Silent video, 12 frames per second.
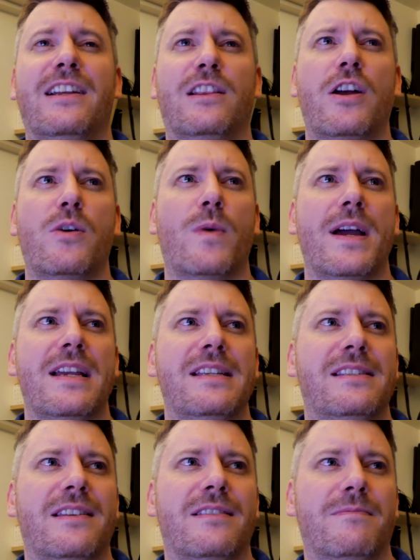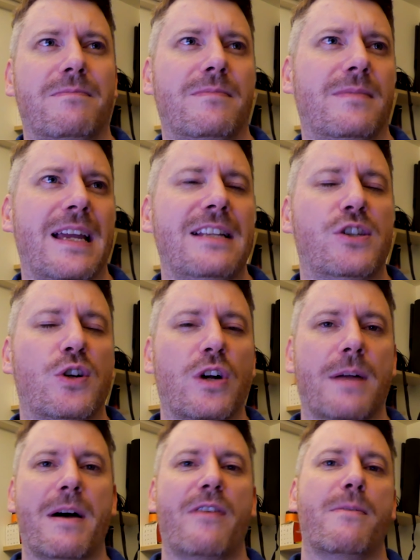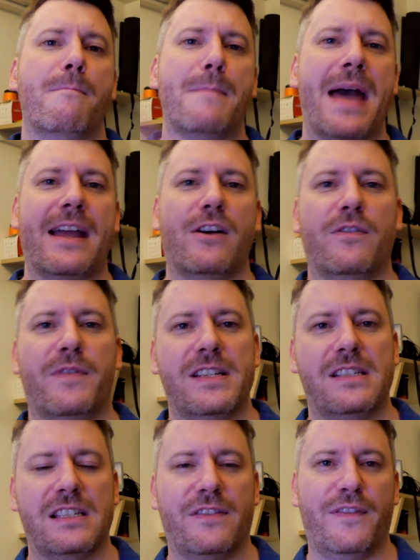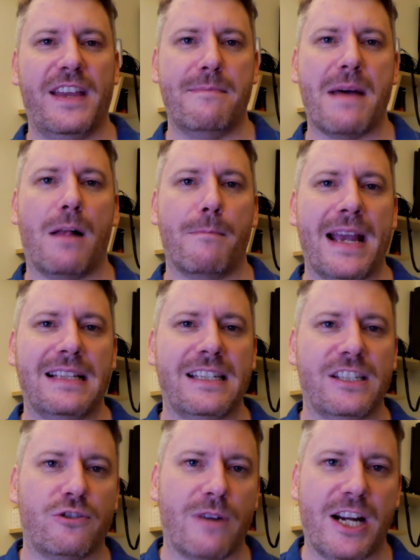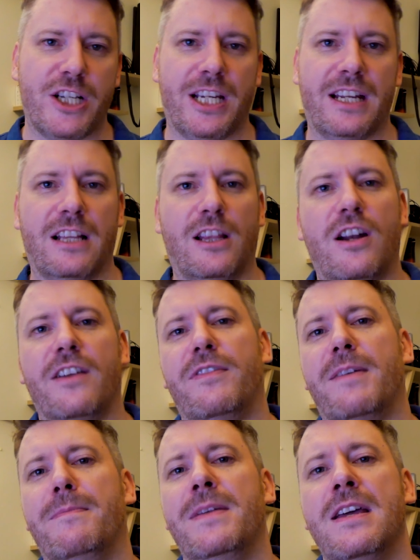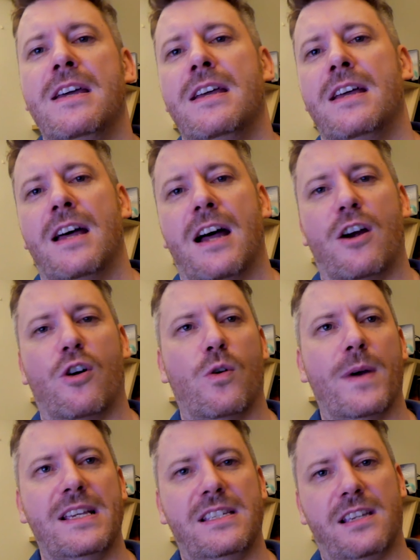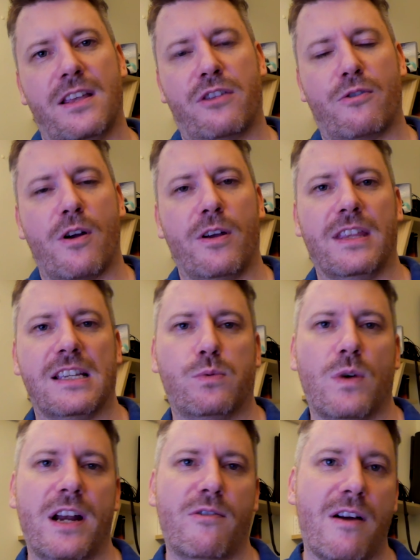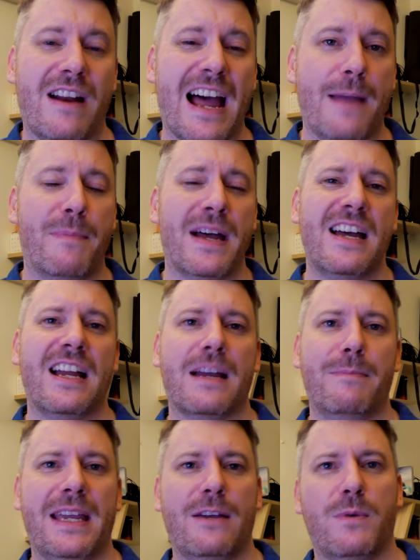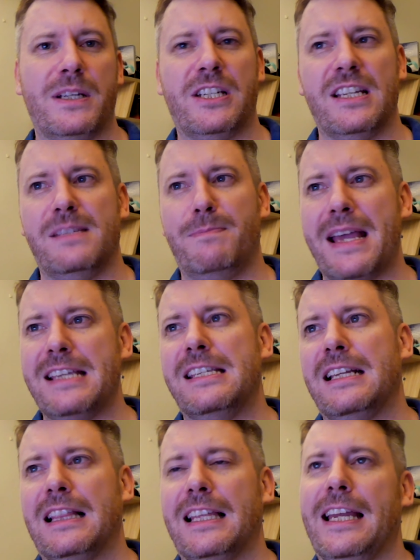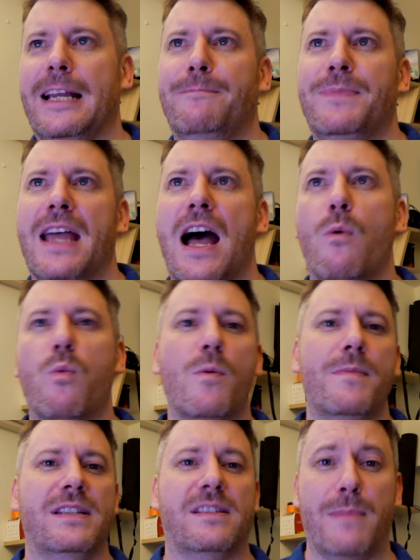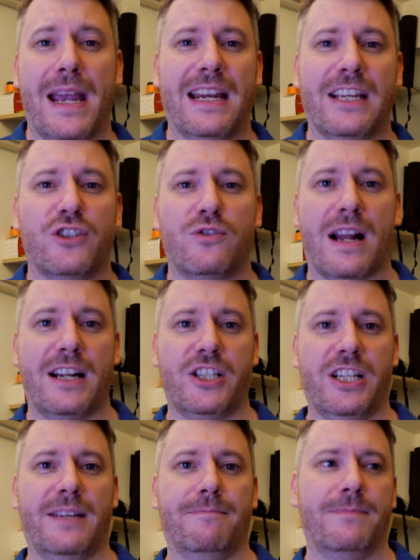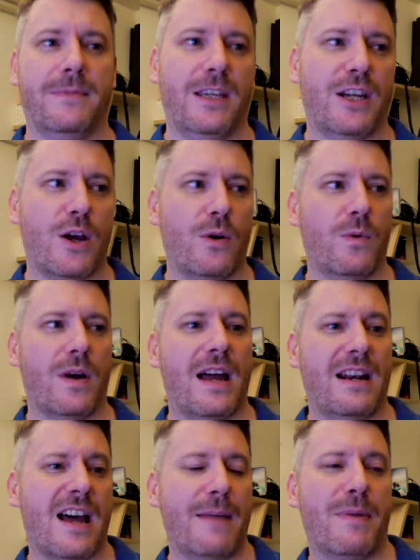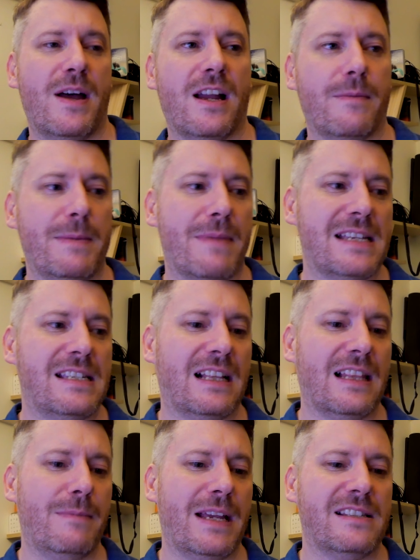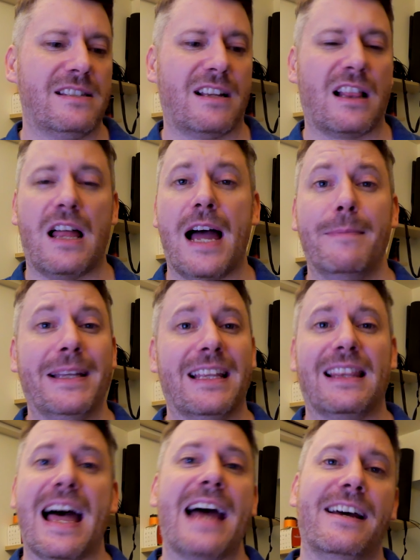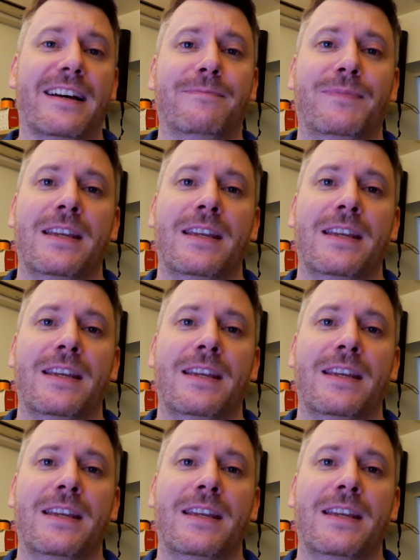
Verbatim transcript: a lot of ways, they talk about the male versus female mating strategy, and a lot of them are always throwing this word around hypergamy, which is basically a woman's mating strategy, you know, and hypergamy basically means climbing the ladder.